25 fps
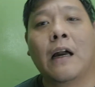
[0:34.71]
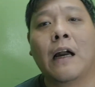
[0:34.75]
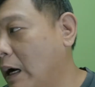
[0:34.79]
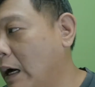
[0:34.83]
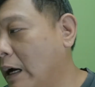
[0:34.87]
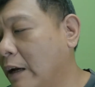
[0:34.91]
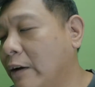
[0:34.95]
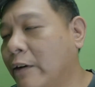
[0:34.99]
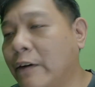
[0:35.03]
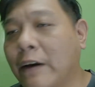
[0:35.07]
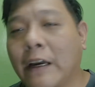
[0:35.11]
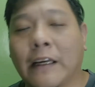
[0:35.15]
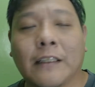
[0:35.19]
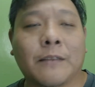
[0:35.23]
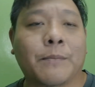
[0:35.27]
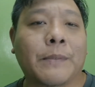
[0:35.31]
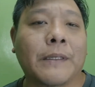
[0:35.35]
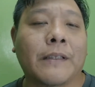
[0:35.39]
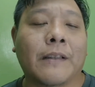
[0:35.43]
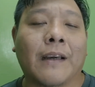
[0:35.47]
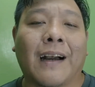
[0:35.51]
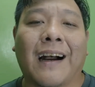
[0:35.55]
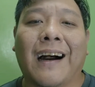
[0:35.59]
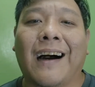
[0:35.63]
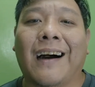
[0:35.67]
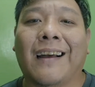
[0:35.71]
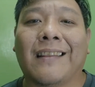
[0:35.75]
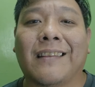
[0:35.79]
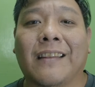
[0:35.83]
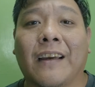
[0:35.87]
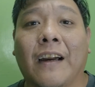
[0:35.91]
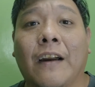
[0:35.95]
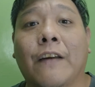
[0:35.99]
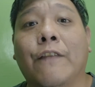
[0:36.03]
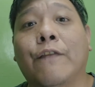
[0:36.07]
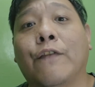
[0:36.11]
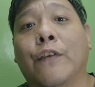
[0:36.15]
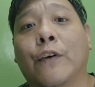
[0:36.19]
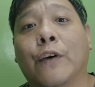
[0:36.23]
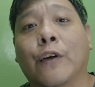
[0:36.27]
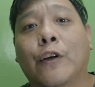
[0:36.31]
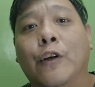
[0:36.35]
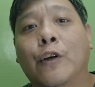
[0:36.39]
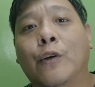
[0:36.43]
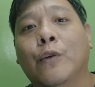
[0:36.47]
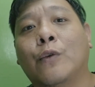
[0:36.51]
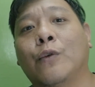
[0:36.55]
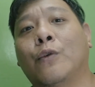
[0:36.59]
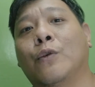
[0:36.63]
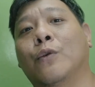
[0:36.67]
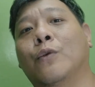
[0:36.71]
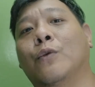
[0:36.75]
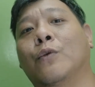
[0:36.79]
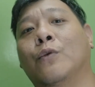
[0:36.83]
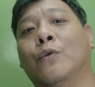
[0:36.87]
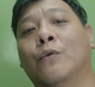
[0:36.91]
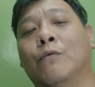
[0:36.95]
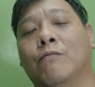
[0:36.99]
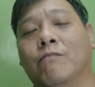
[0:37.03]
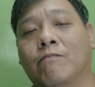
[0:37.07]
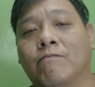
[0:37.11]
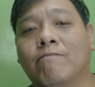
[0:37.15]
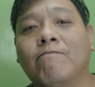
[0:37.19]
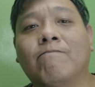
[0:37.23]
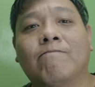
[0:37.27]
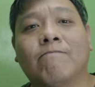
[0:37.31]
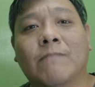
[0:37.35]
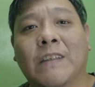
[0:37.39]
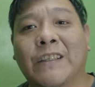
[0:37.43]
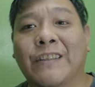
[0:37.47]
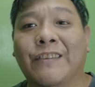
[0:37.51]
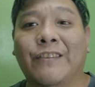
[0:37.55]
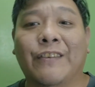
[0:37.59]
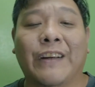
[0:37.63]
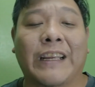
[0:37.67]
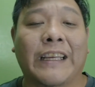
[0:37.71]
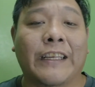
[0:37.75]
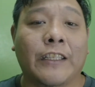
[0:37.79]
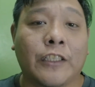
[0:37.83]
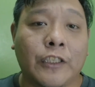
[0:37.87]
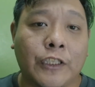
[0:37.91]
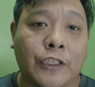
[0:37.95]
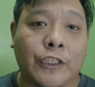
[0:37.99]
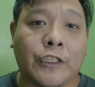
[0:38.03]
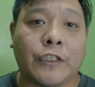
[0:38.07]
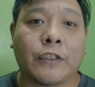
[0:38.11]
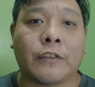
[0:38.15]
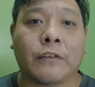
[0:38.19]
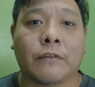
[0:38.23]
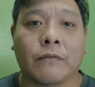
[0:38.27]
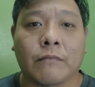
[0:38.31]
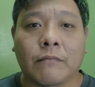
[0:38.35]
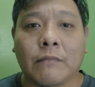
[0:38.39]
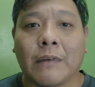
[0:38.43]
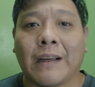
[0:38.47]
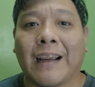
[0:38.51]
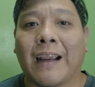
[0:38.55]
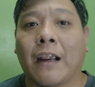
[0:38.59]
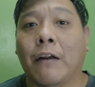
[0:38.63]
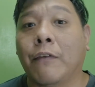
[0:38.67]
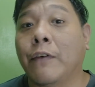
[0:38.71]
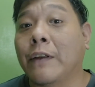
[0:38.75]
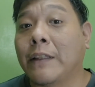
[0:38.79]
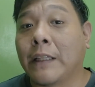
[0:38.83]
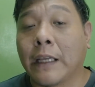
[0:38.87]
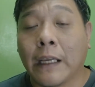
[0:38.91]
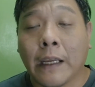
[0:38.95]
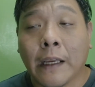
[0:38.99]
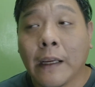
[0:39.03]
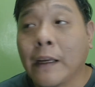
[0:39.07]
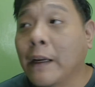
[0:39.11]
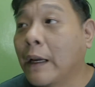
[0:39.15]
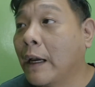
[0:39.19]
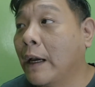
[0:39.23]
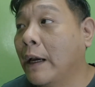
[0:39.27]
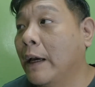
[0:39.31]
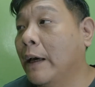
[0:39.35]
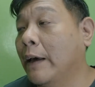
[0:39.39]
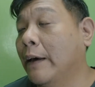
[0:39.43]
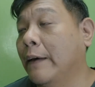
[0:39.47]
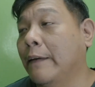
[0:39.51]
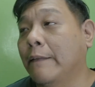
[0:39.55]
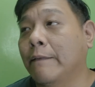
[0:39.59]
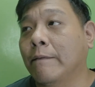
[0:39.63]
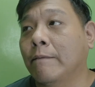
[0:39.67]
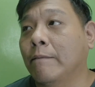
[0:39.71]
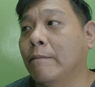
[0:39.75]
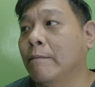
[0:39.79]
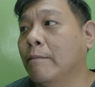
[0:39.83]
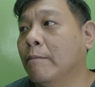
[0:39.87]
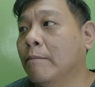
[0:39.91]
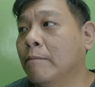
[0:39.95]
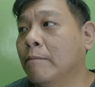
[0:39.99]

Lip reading: I know it has been a hard time for you to arrange everything and.